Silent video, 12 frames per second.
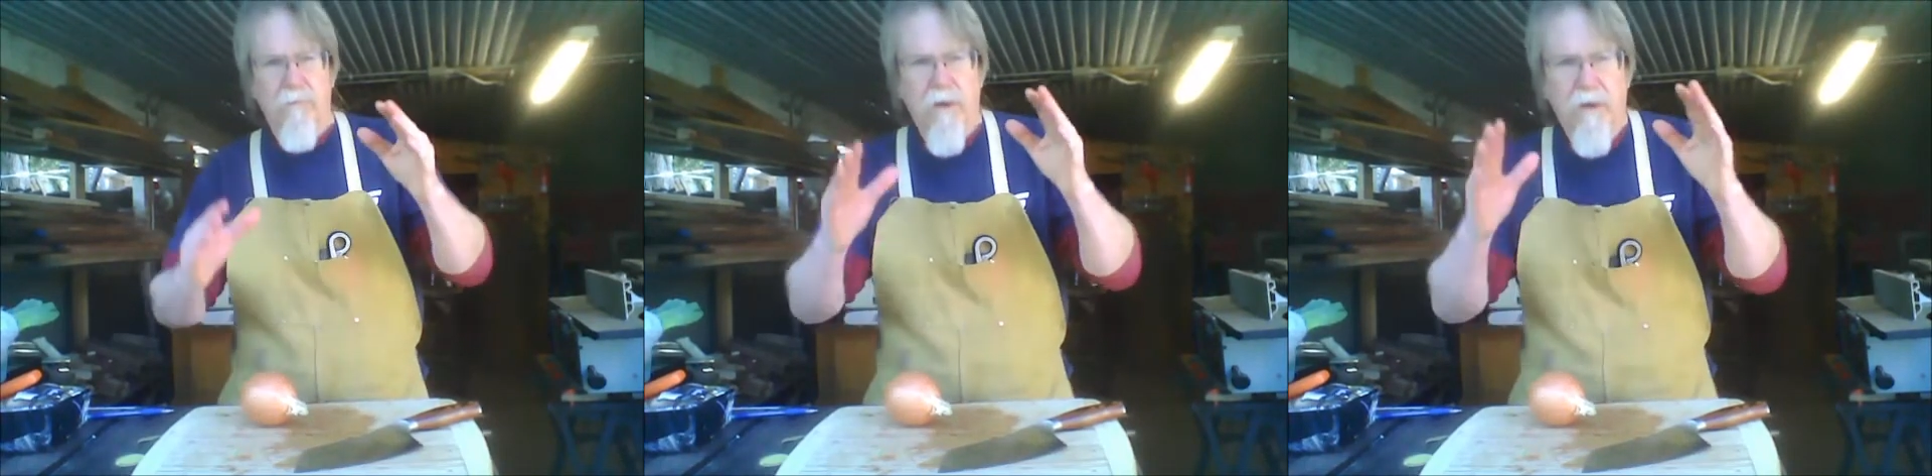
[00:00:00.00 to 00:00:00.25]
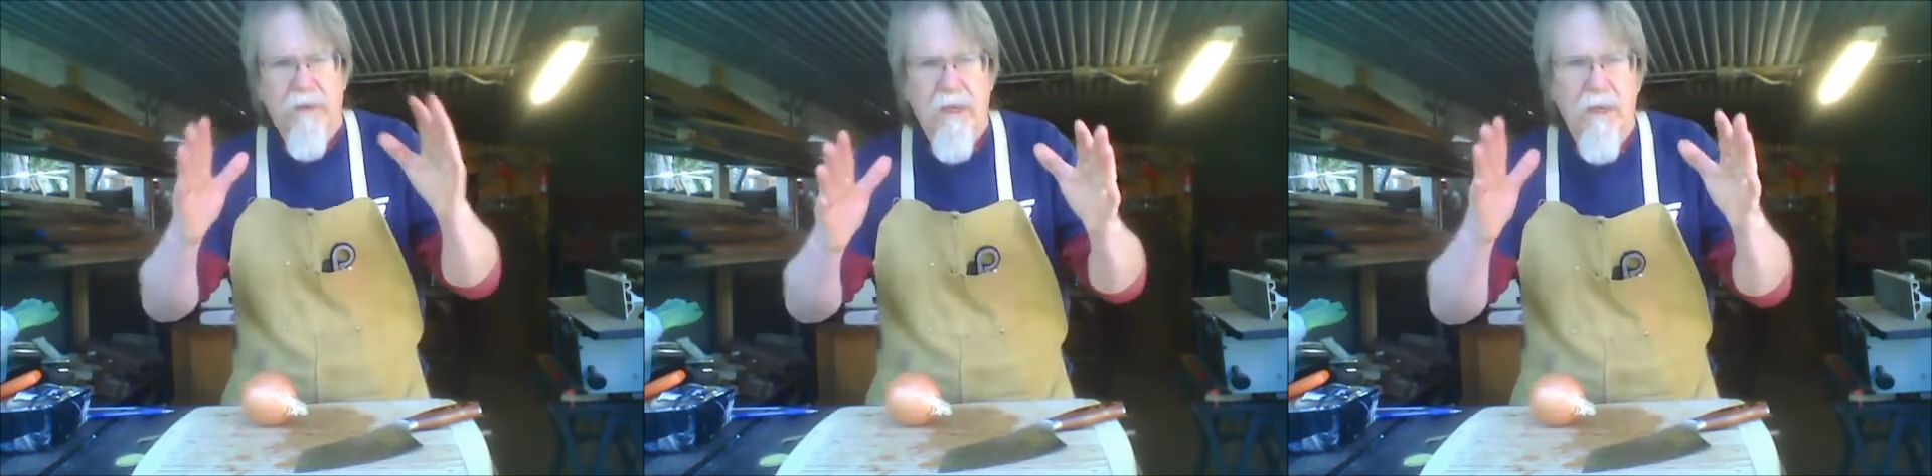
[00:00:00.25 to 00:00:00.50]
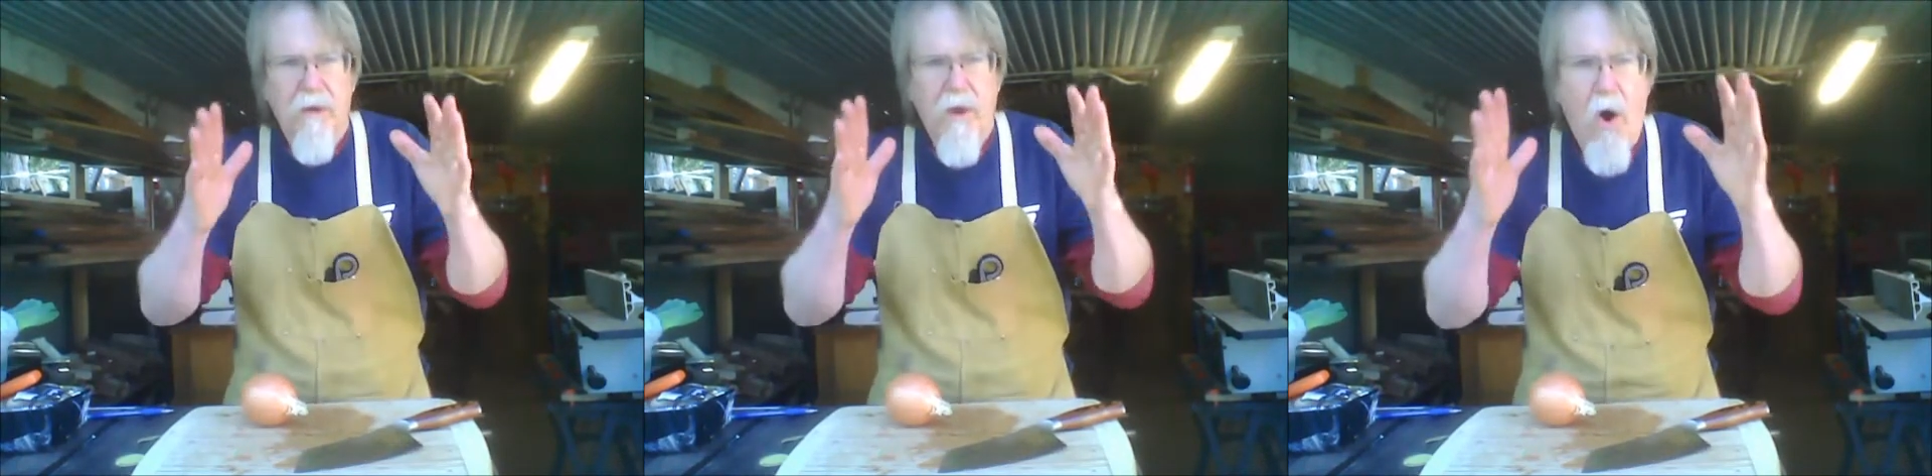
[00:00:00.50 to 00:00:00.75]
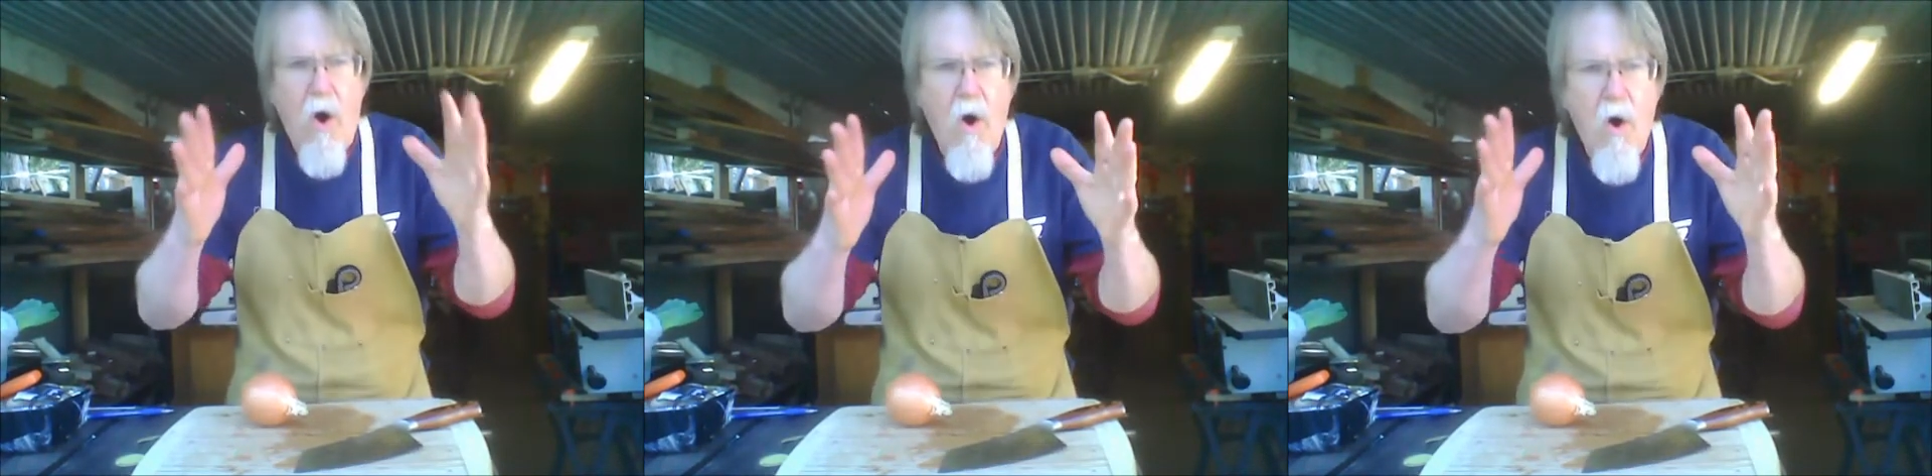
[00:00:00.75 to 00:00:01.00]
again,
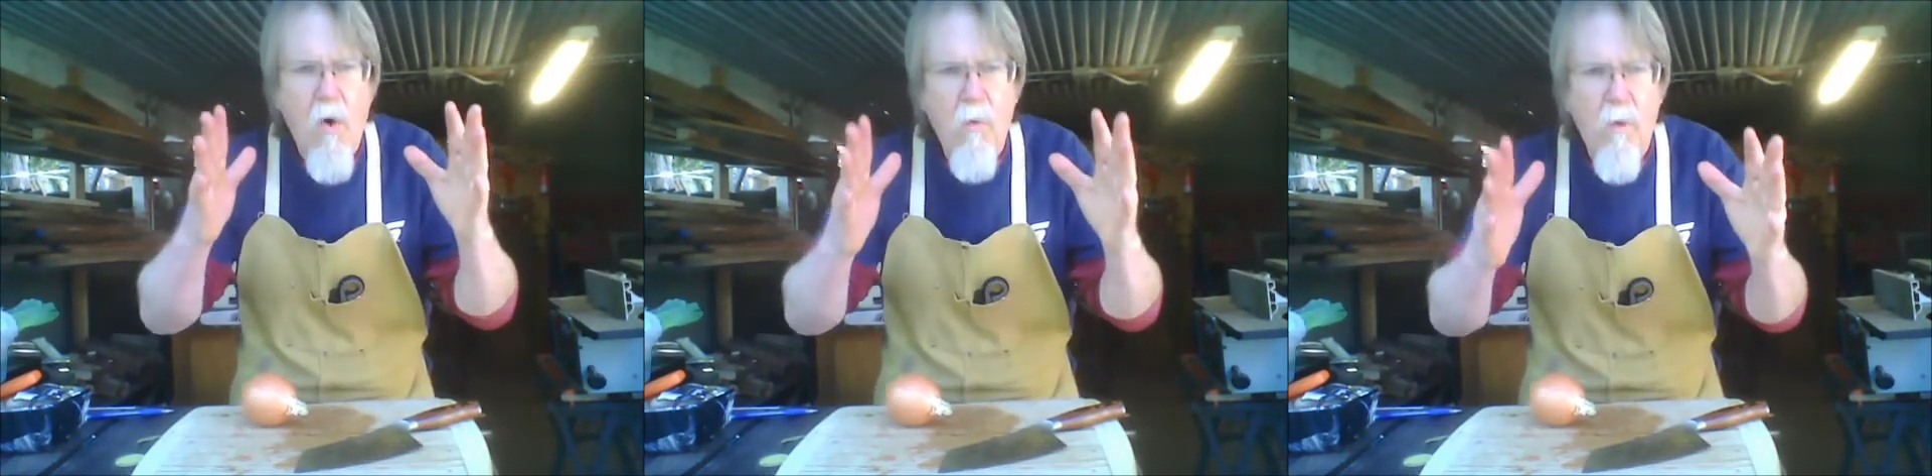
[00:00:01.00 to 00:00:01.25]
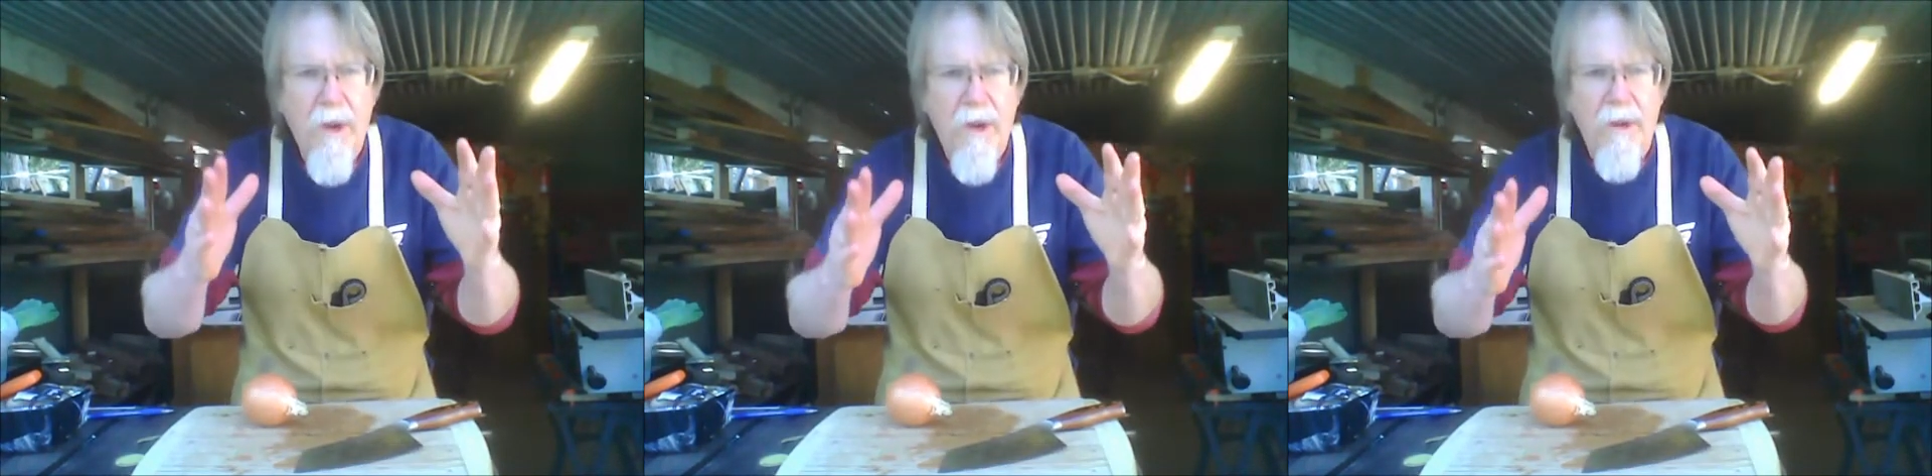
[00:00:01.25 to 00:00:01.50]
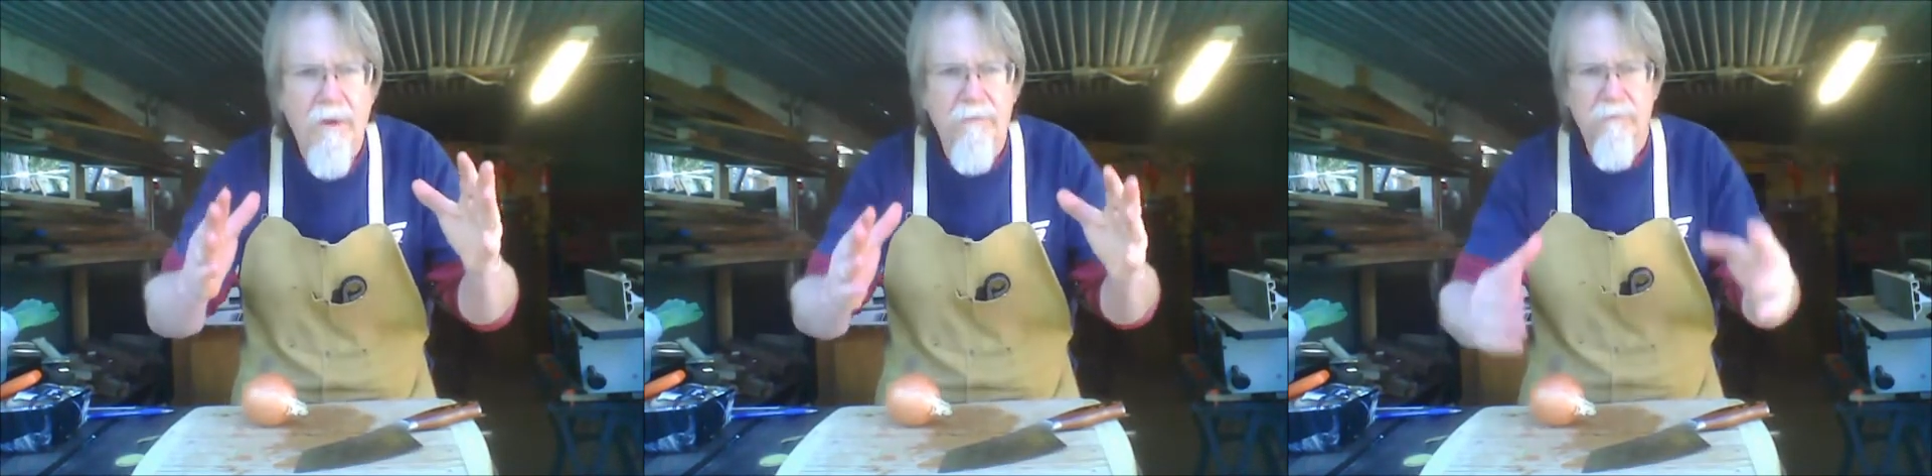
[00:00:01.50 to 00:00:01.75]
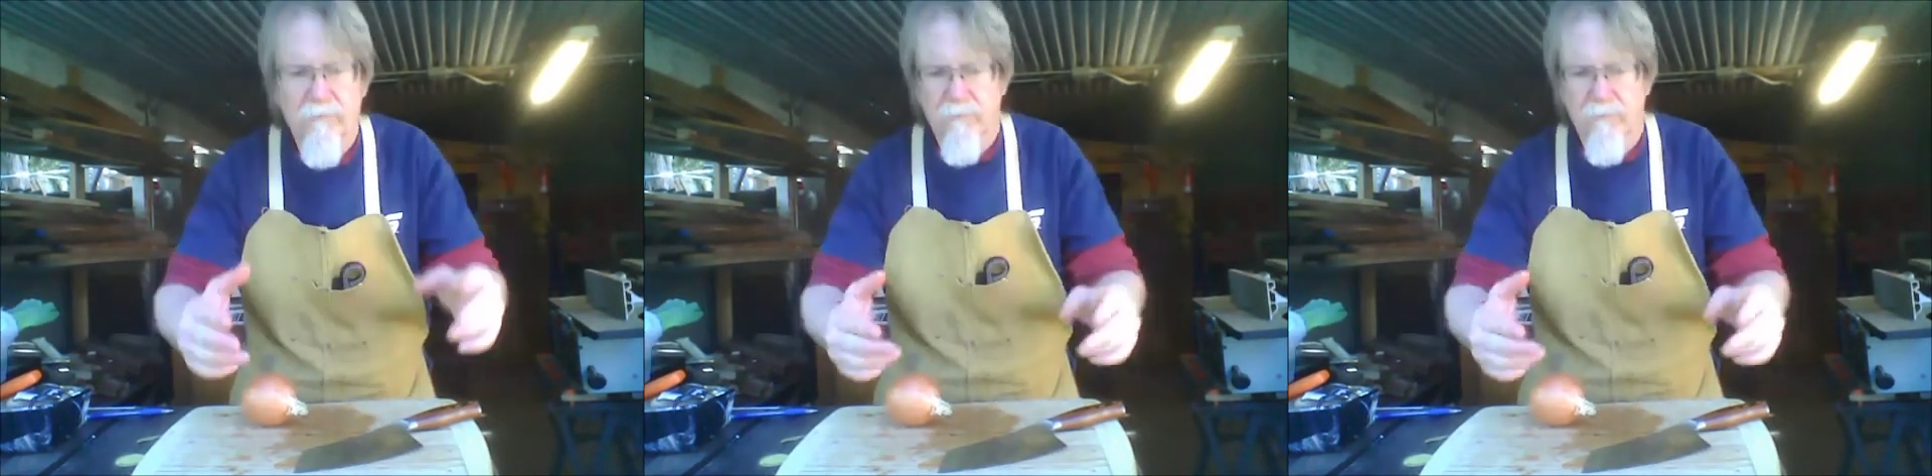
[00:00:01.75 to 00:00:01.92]
always